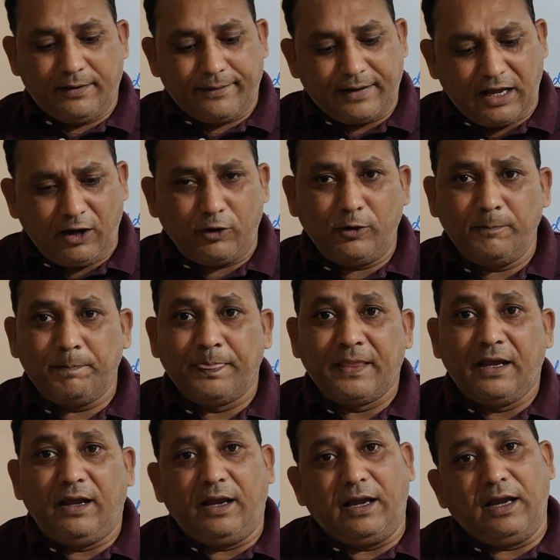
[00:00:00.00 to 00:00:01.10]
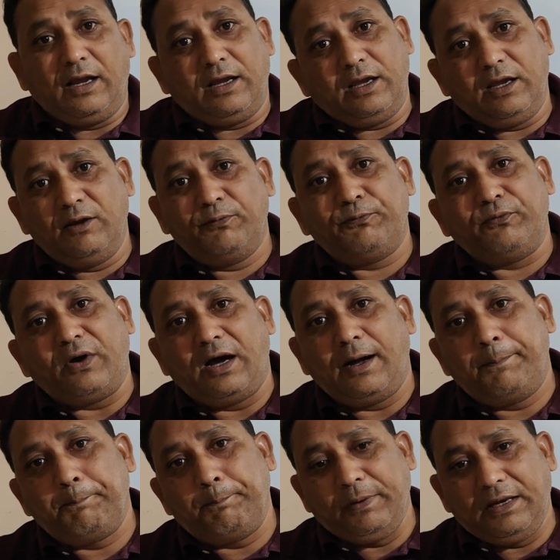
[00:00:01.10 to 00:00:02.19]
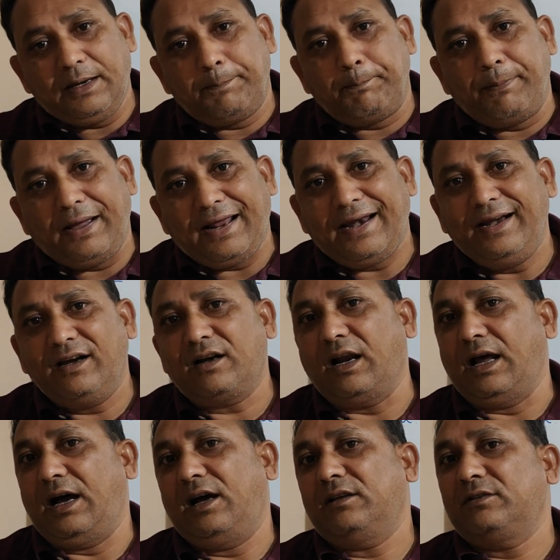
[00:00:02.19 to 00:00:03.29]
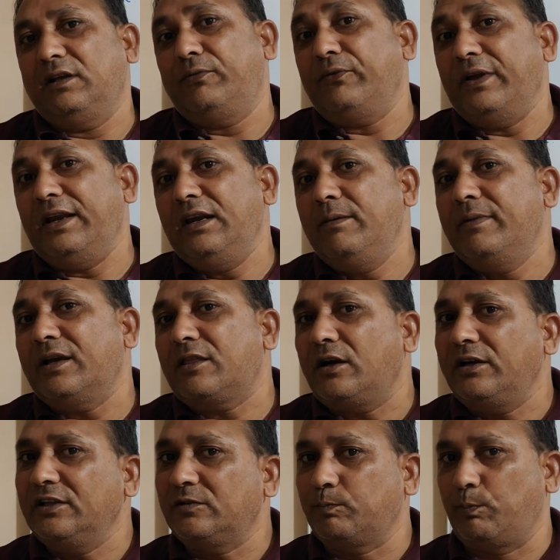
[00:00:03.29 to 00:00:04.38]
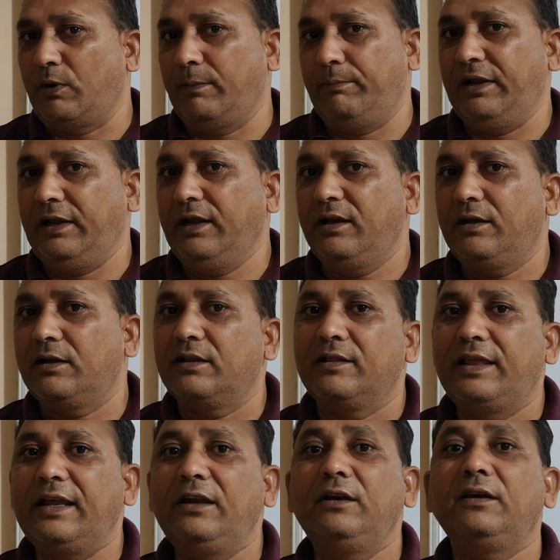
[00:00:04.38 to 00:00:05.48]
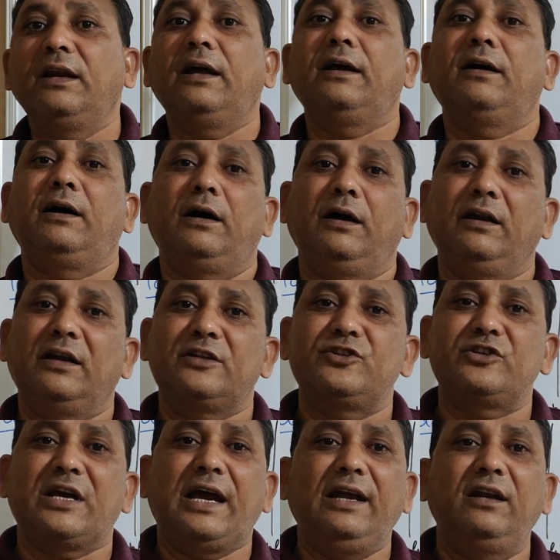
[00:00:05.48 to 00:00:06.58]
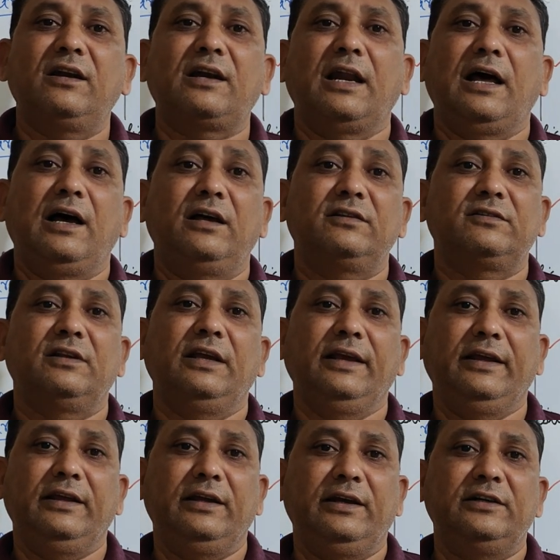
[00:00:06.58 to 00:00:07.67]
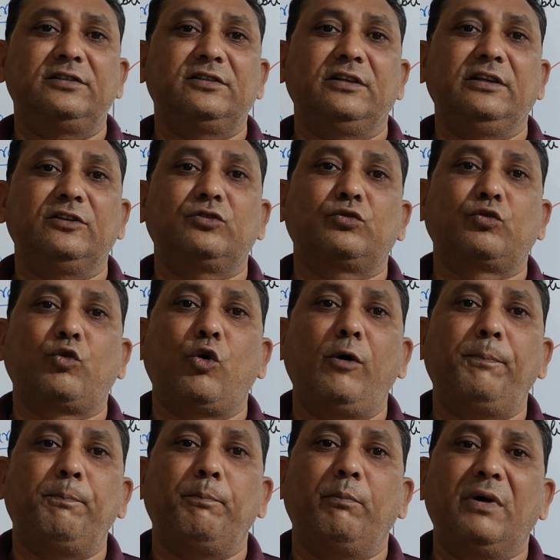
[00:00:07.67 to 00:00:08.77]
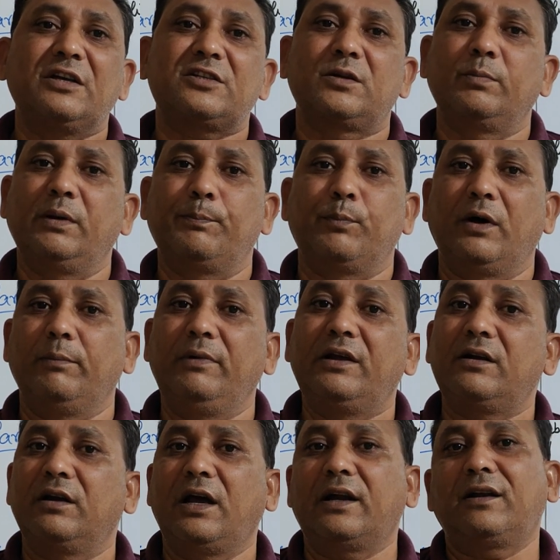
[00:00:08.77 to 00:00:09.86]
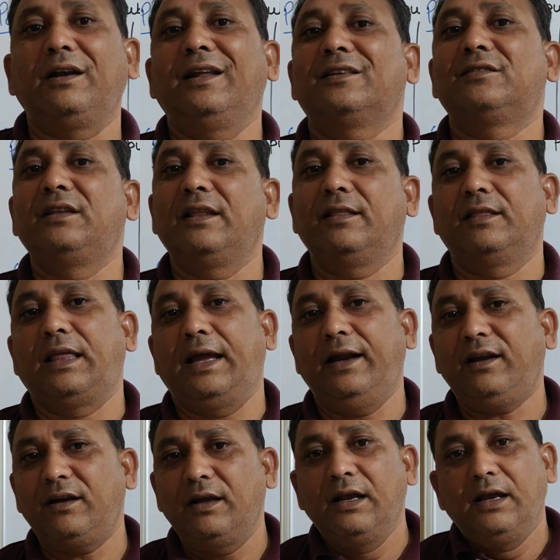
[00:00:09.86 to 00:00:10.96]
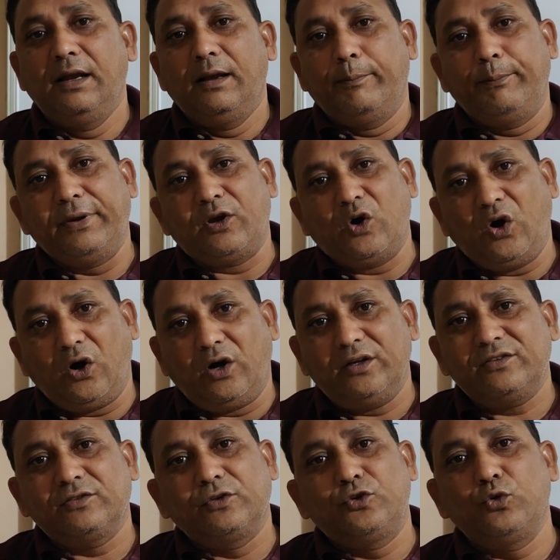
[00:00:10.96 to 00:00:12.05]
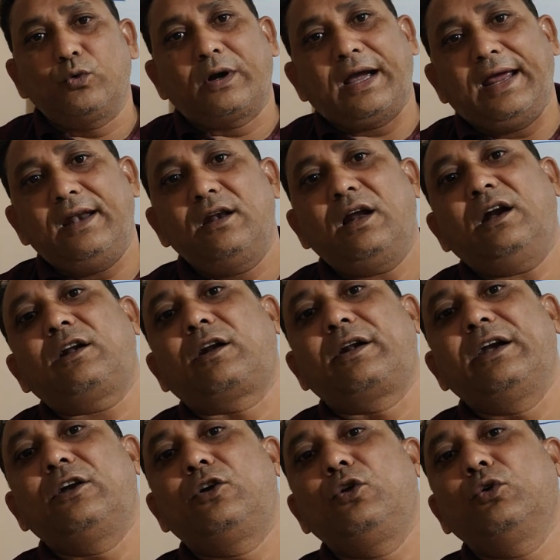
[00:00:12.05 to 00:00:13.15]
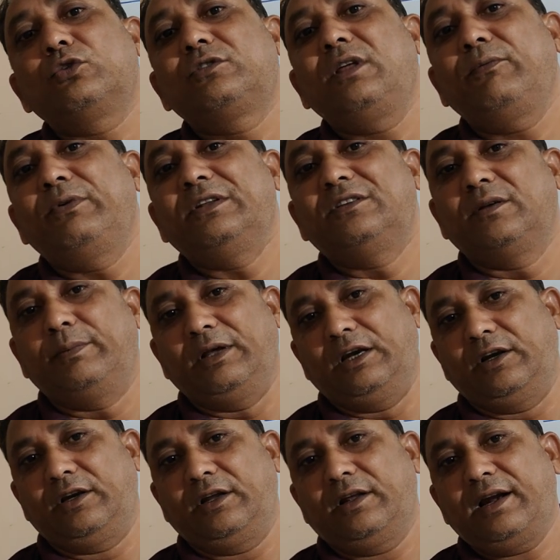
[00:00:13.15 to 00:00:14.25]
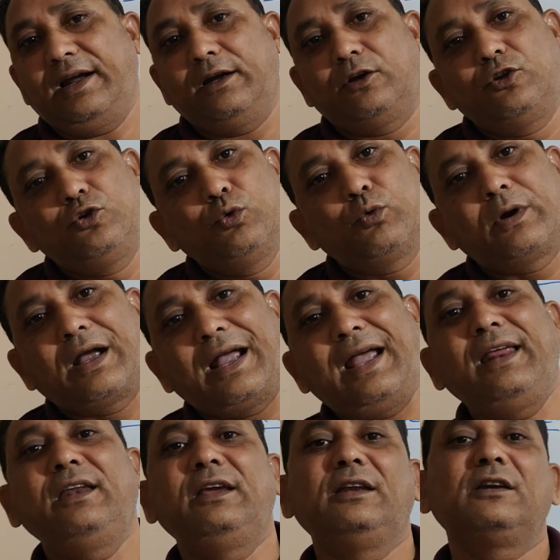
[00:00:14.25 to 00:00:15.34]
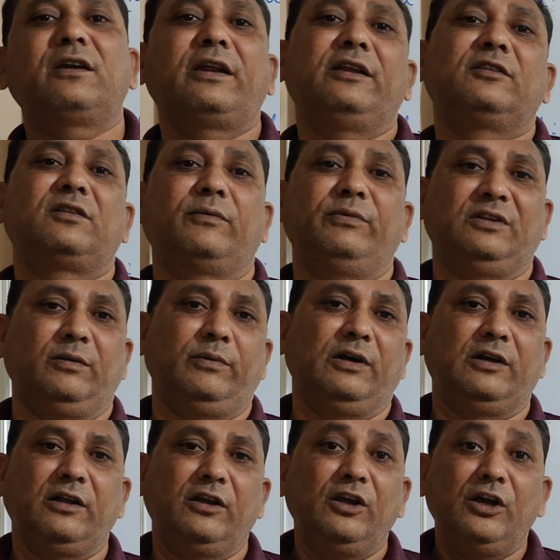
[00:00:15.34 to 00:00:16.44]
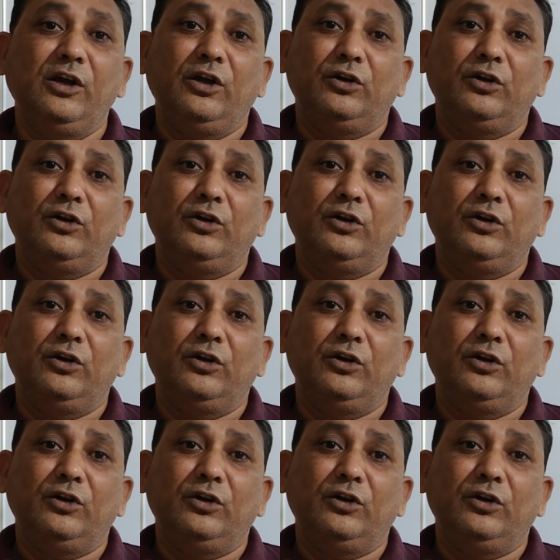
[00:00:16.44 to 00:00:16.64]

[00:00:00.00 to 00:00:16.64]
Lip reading: Now if in a parent class, if any method is public, then in a child class its scope must be public, not less than that, because you cannot reduce the visibility, right? You can increase the visibility.